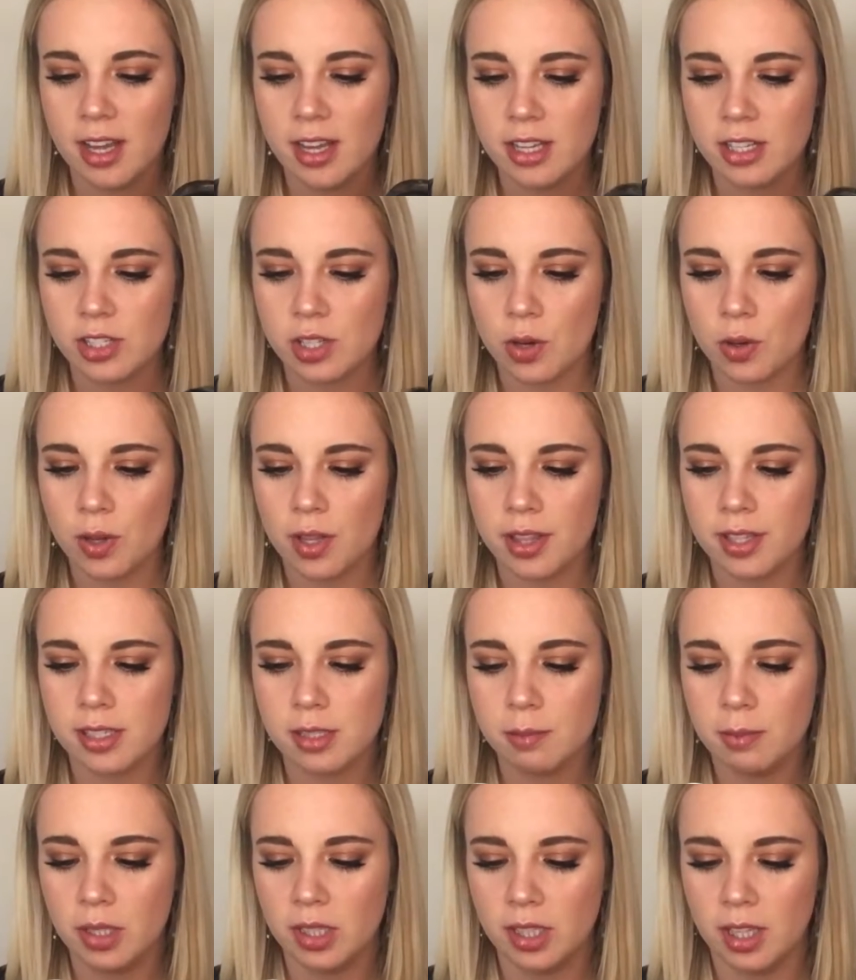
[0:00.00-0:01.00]
So
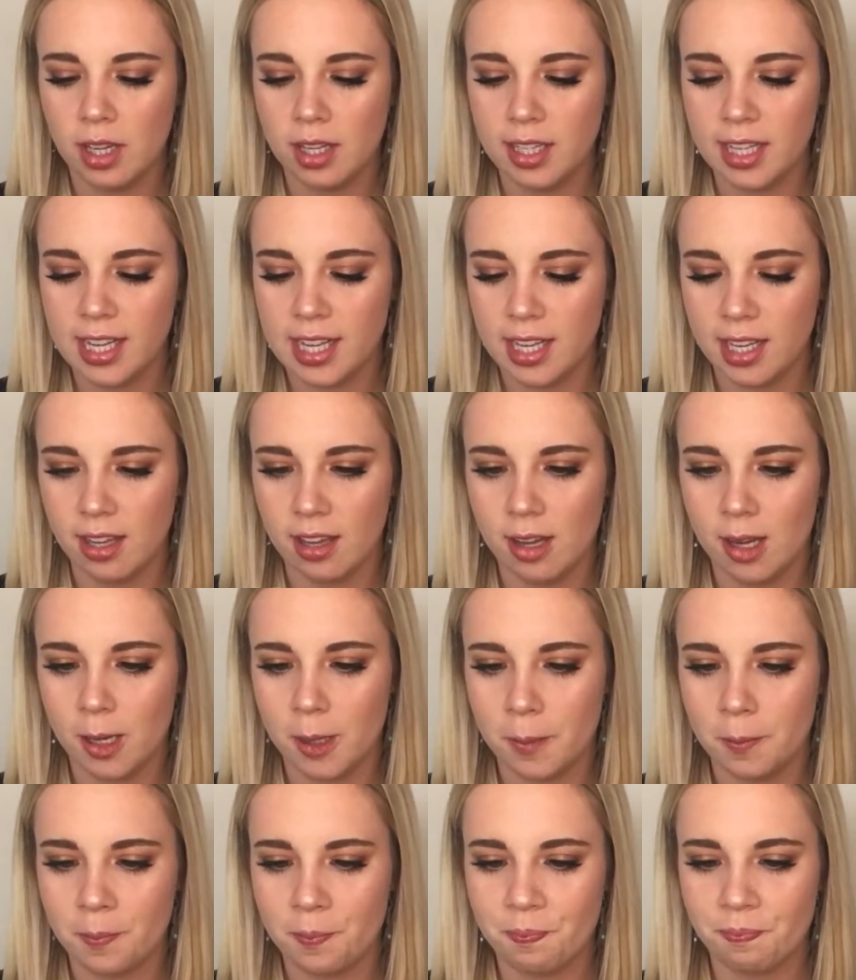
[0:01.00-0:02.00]
this Milani,
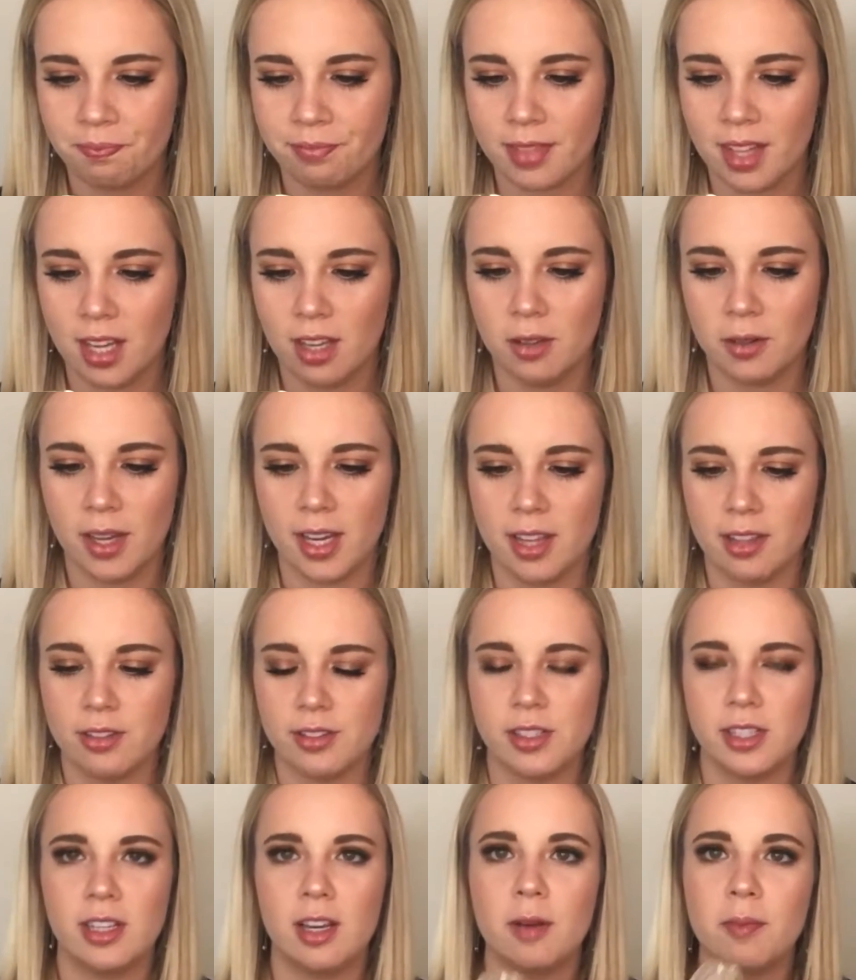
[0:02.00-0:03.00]
okay,
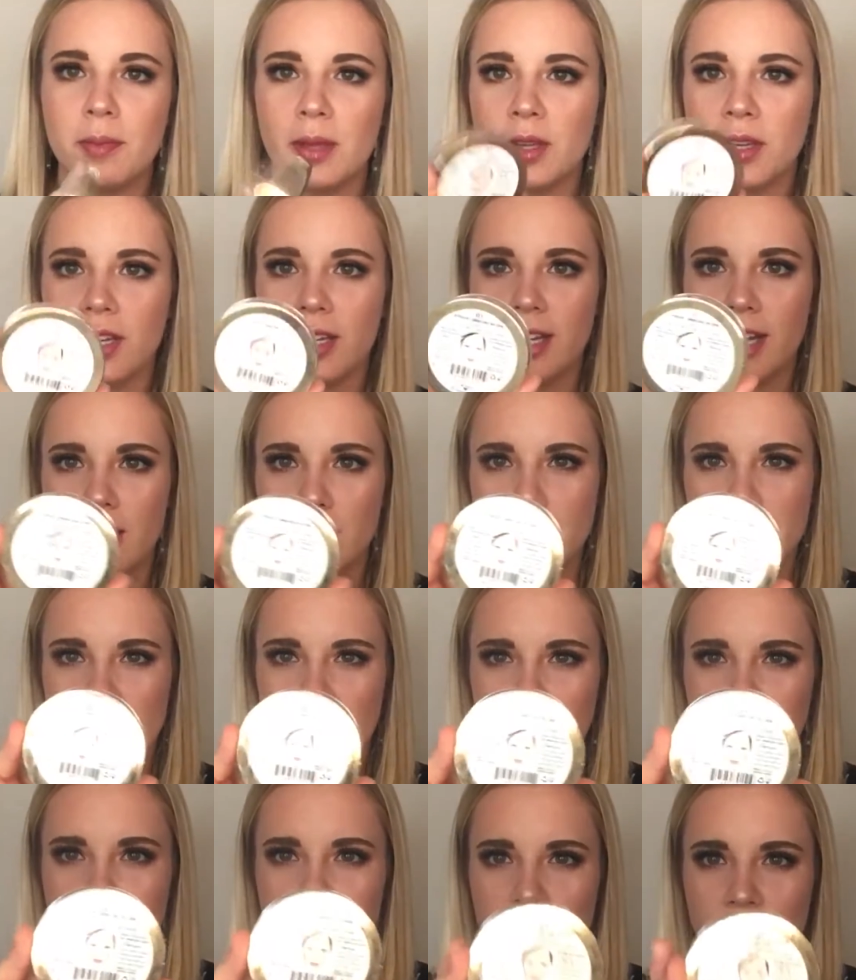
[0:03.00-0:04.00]
there's like a million names
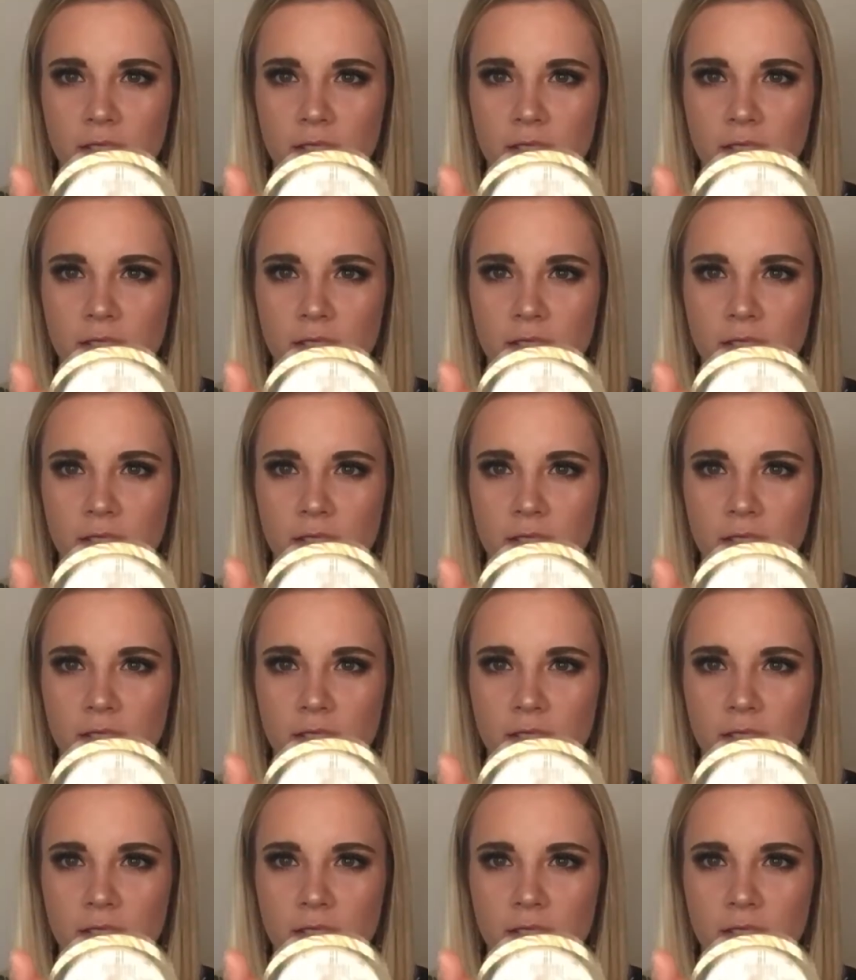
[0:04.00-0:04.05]
on here.